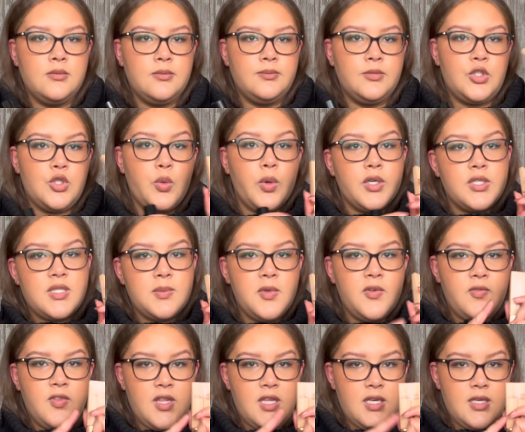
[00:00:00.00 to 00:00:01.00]
squirt some
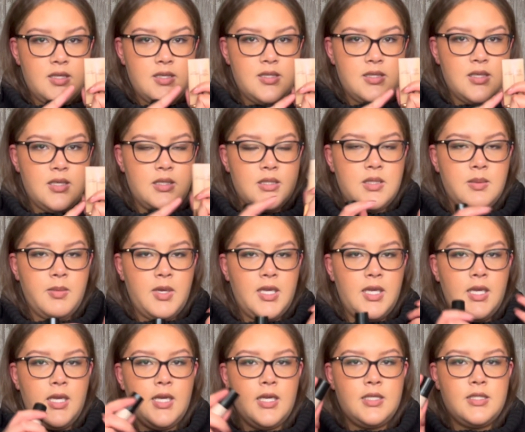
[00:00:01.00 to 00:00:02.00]
of this into my
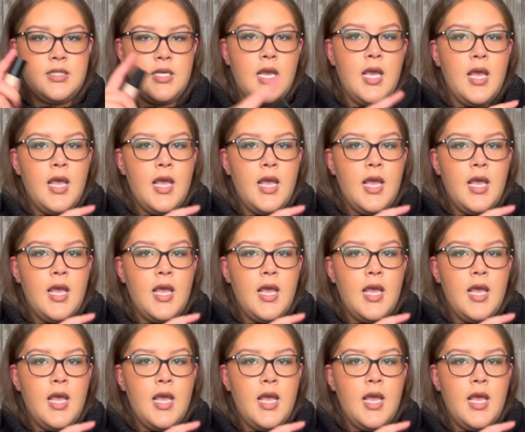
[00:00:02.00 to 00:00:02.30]
hand